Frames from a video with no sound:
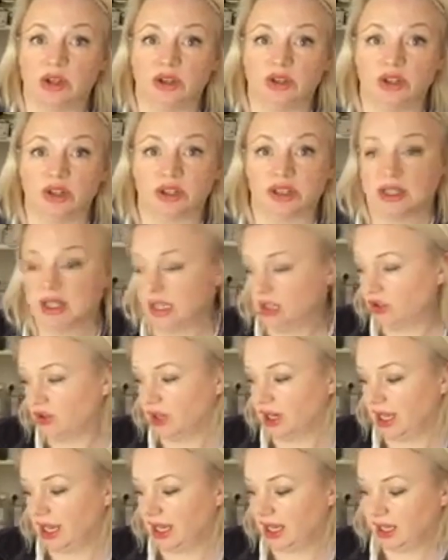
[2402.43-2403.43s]
can just
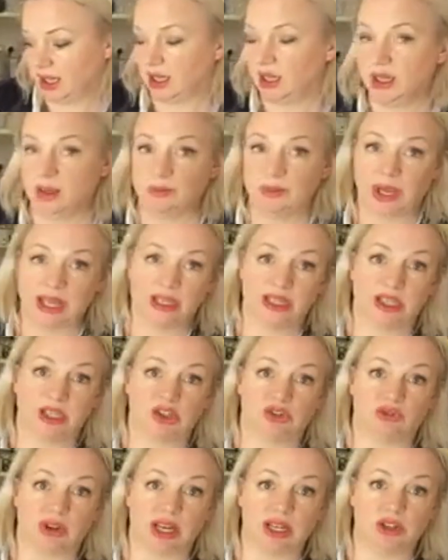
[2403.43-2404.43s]
literally paint it
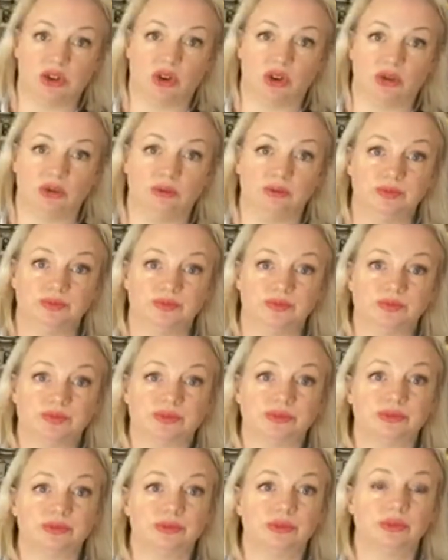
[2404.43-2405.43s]
straight on,
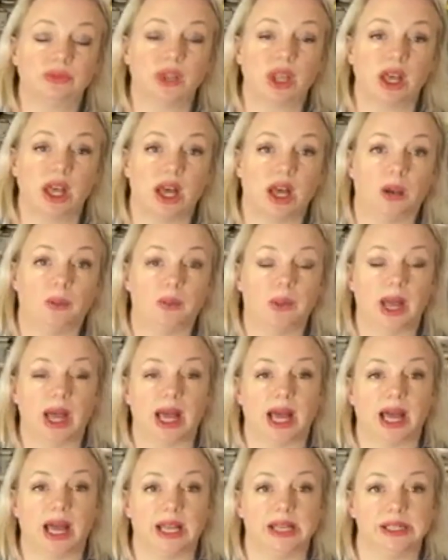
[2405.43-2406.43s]

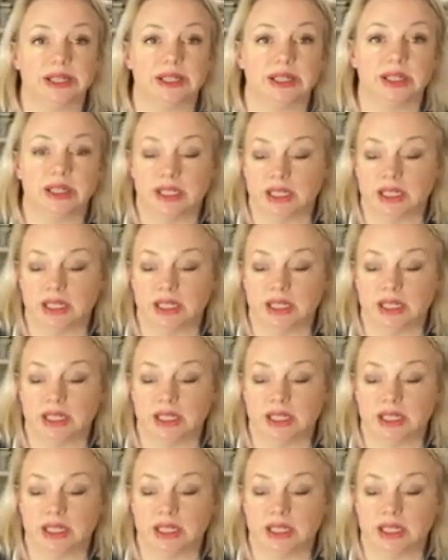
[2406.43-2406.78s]
and